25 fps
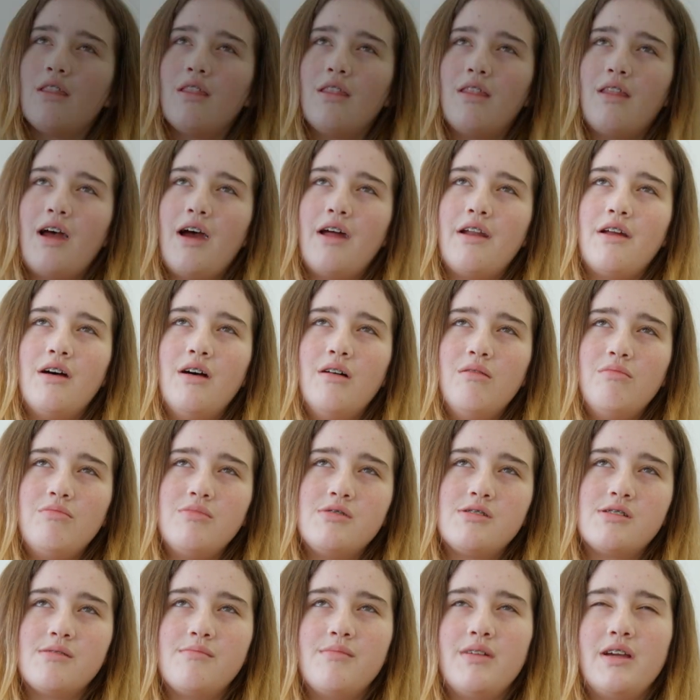led
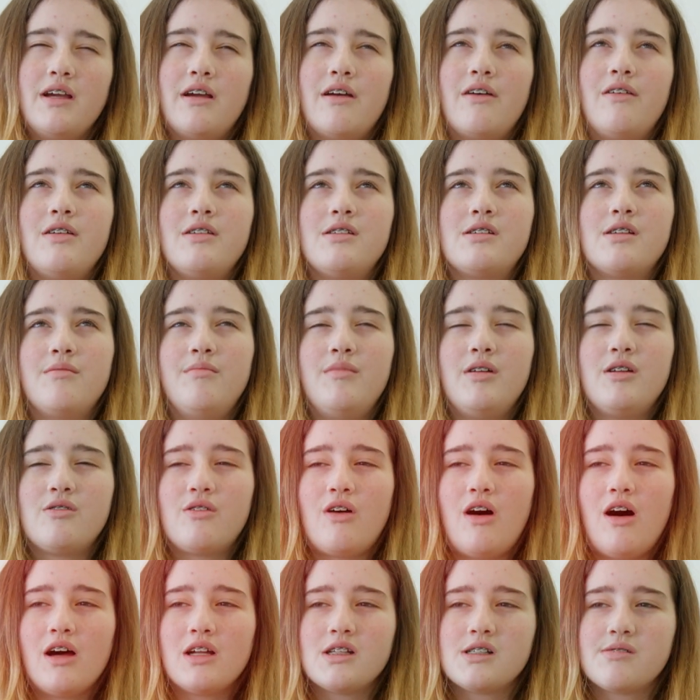up to me going to the
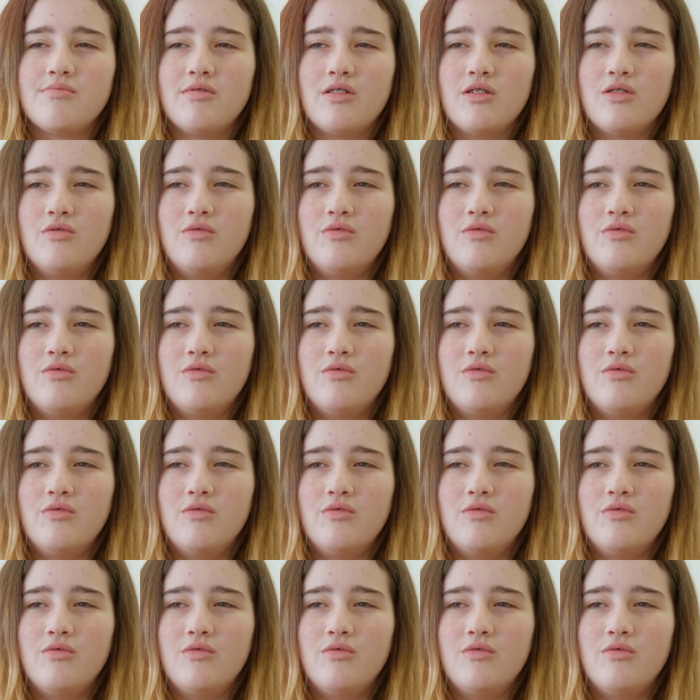mental hospital